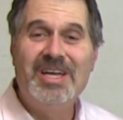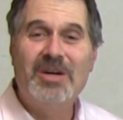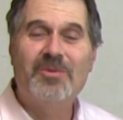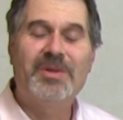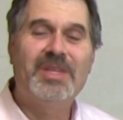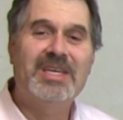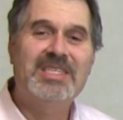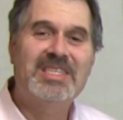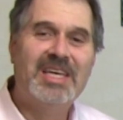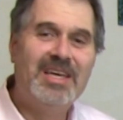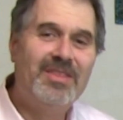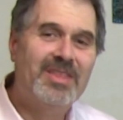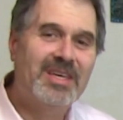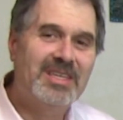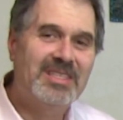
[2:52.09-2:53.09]
when they say
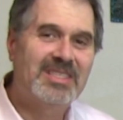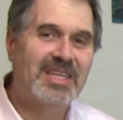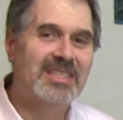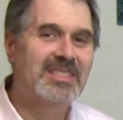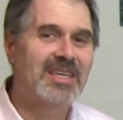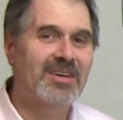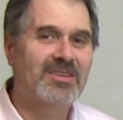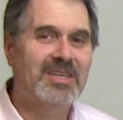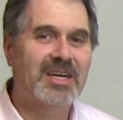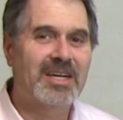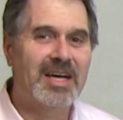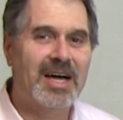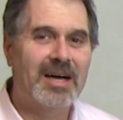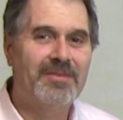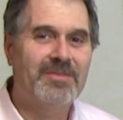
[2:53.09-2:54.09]
things that sound kind
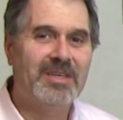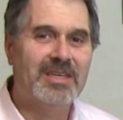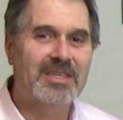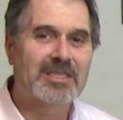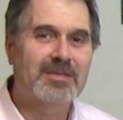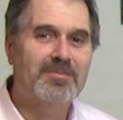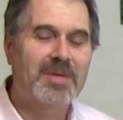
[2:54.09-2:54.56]
of obvious,